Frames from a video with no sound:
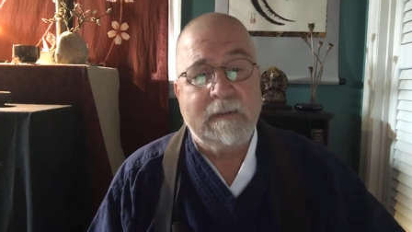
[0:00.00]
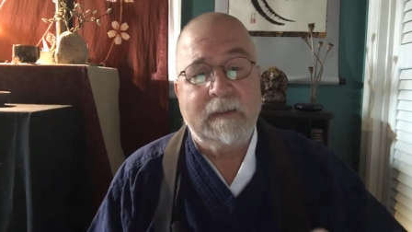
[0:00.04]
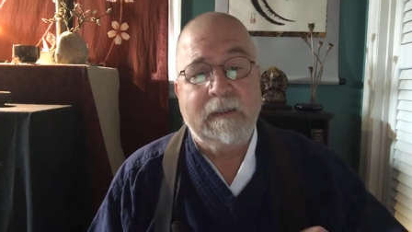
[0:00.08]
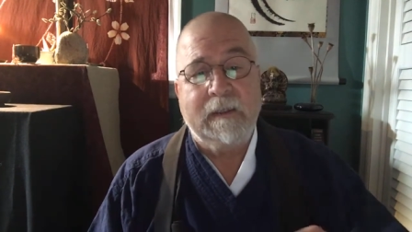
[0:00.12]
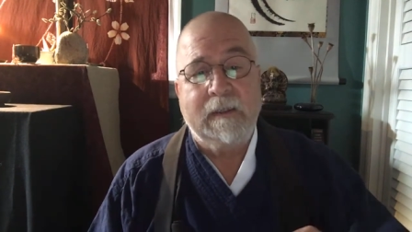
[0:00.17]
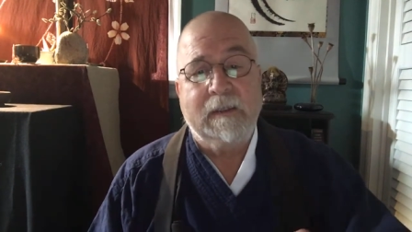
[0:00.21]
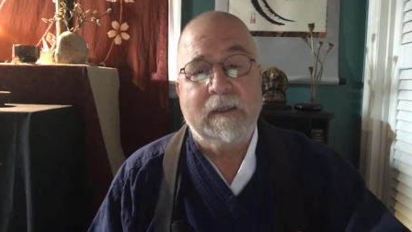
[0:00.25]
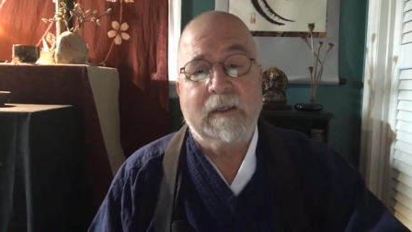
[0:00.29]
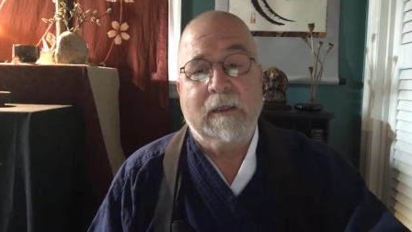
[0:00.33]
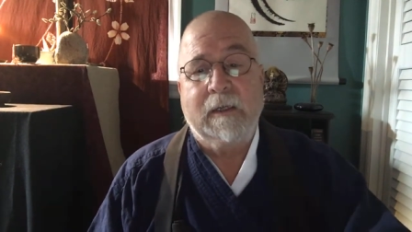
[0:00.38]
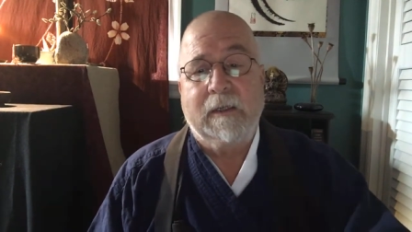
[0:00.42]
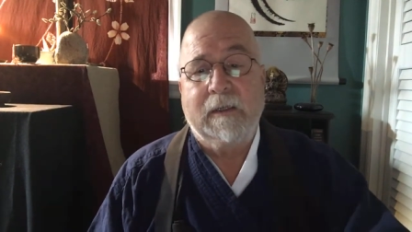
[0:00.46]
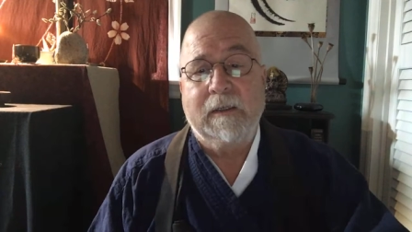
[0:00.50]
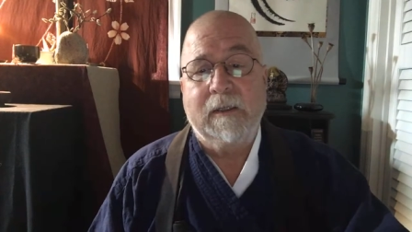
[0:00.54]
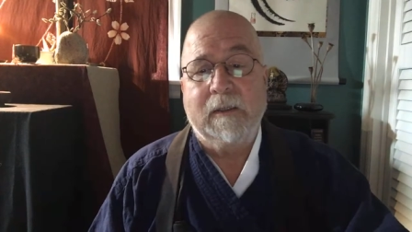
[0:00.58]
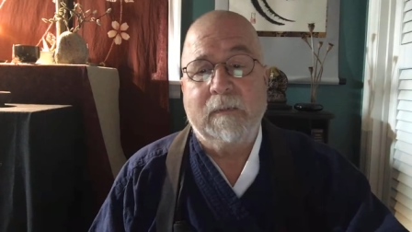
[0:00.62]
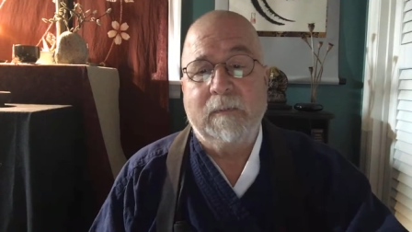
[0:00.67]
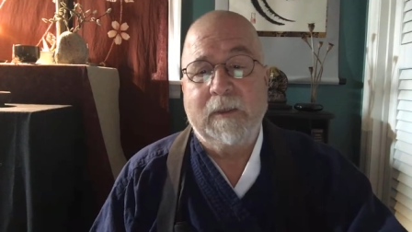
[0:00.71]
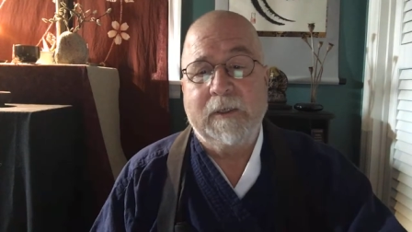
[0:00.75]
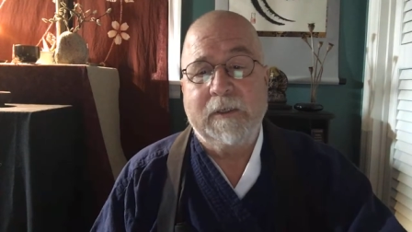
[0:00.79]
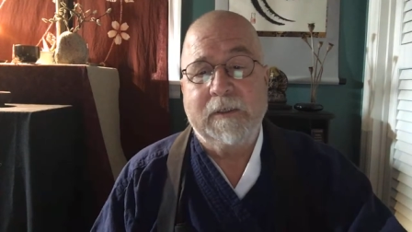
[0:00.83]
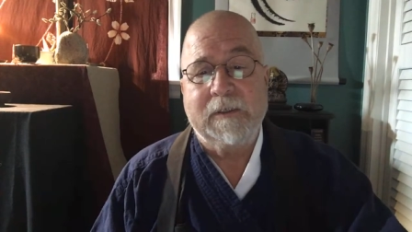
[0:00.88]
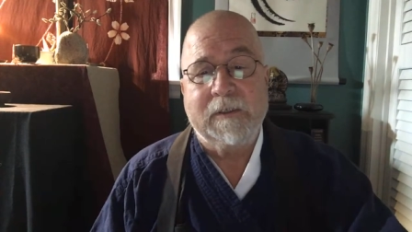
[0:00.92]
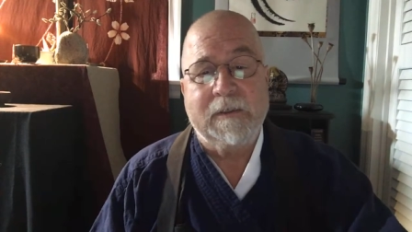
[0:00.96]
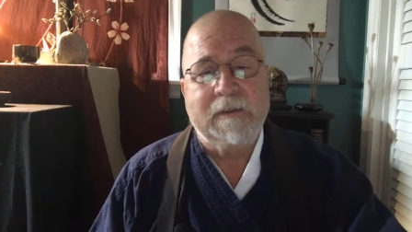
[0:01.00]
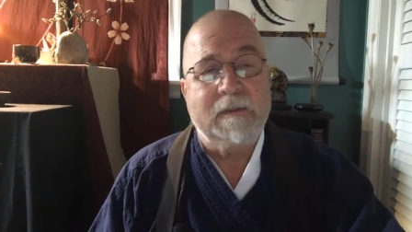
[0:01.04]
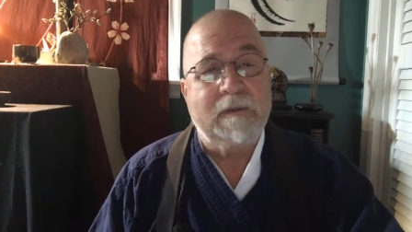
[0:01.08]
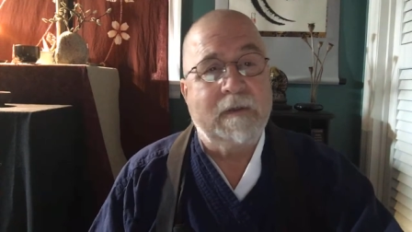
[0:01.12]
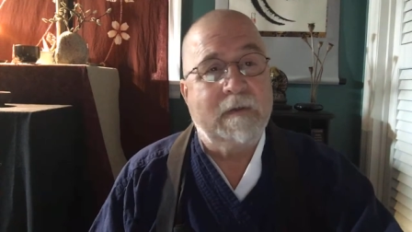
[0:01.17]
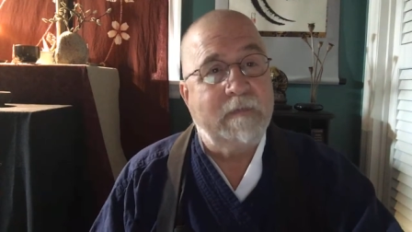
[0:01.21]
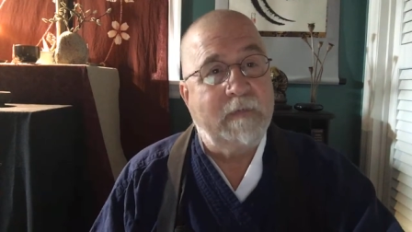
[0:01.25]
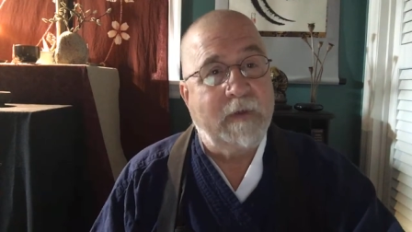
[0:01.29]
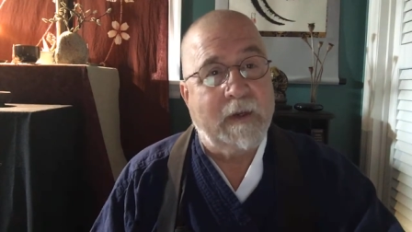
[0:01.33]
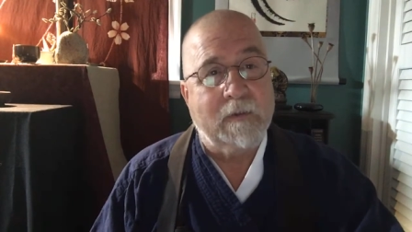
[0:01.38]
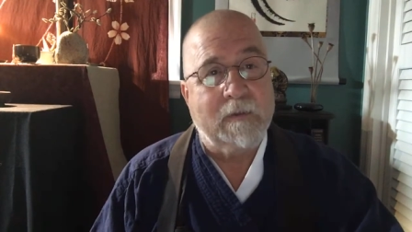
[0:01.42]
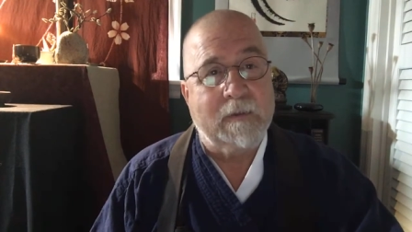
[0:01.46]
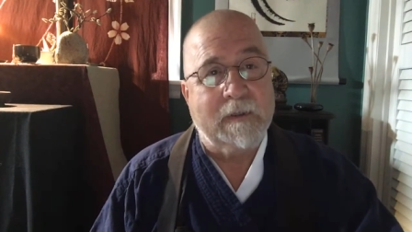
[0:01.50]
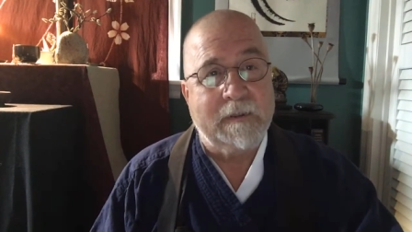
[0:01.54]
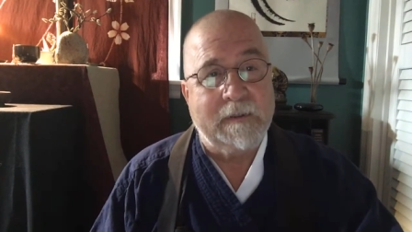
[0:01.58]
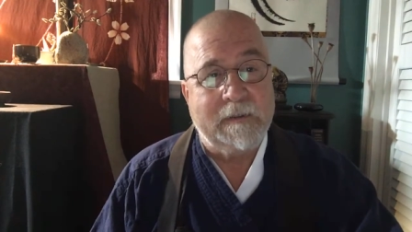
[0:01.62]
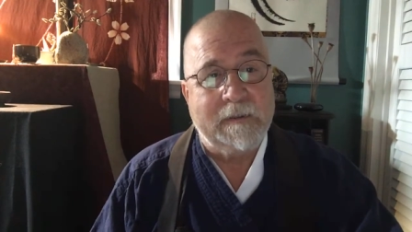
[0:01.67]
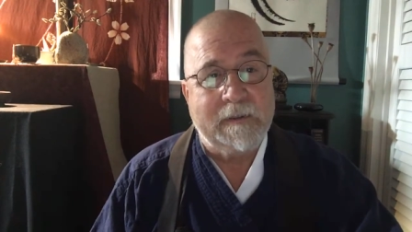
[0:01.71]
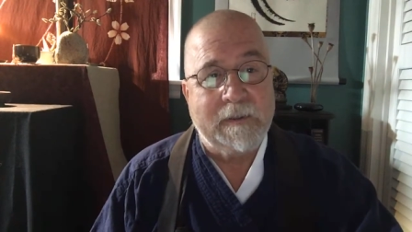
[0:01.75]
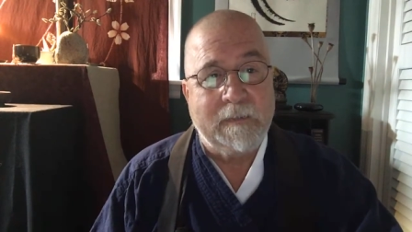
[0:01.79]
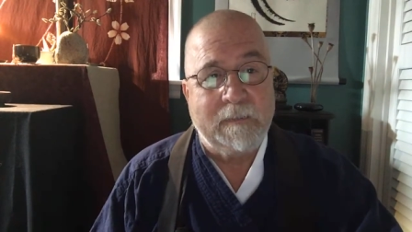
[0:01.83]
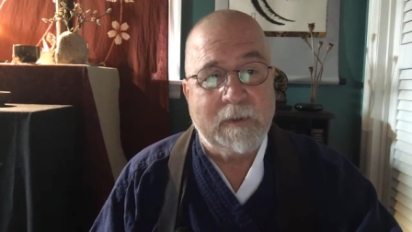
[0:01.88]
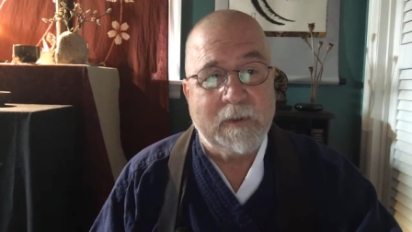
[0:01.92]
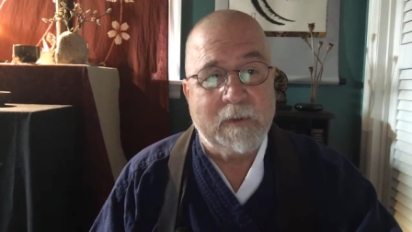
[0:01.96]
is a consummation devoutly
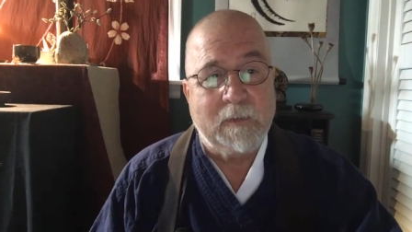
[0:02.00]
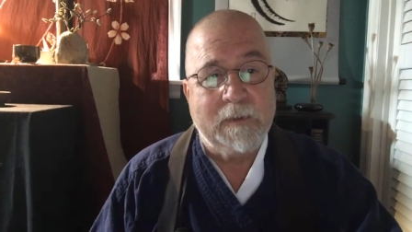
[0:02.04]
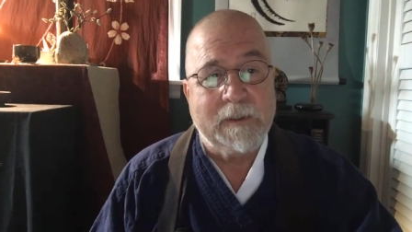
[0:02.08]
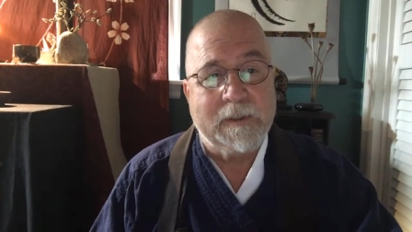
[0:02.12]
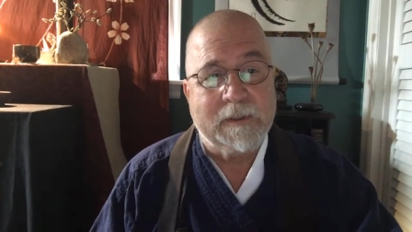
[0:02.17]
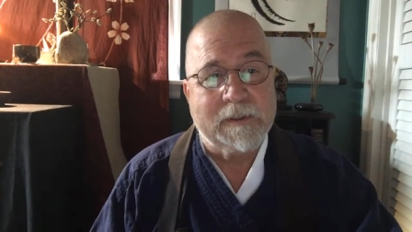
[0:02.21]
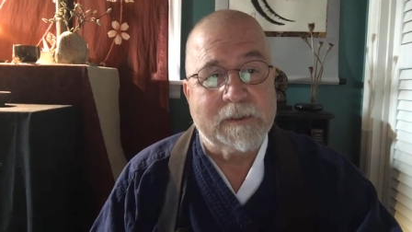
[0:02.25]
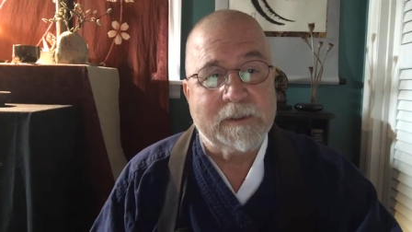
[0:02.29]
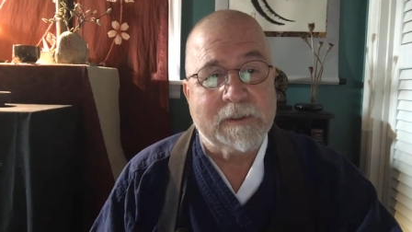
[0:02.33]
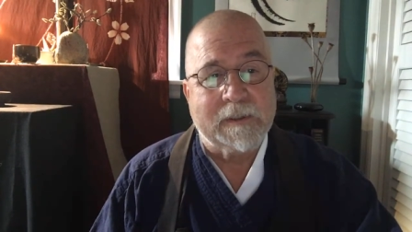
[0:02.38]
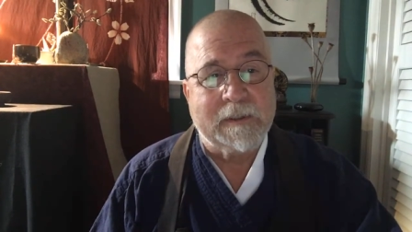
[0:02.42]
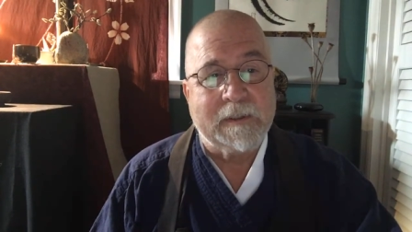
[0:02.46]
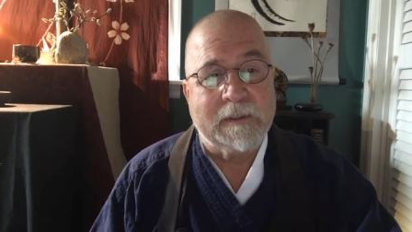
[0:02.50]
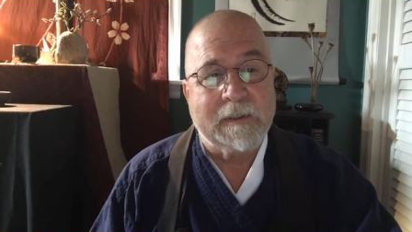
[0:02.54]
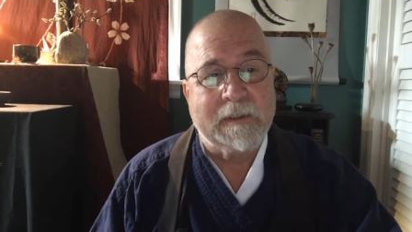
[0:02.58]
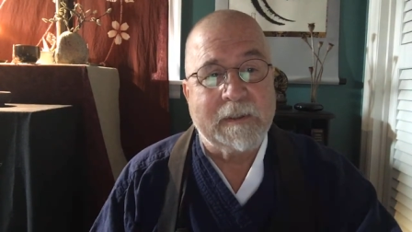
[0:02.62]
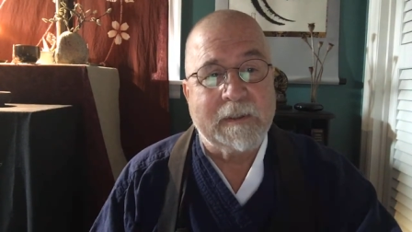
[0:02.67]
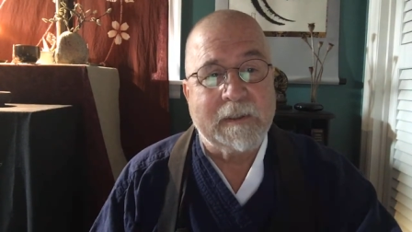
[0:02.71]
to be wished.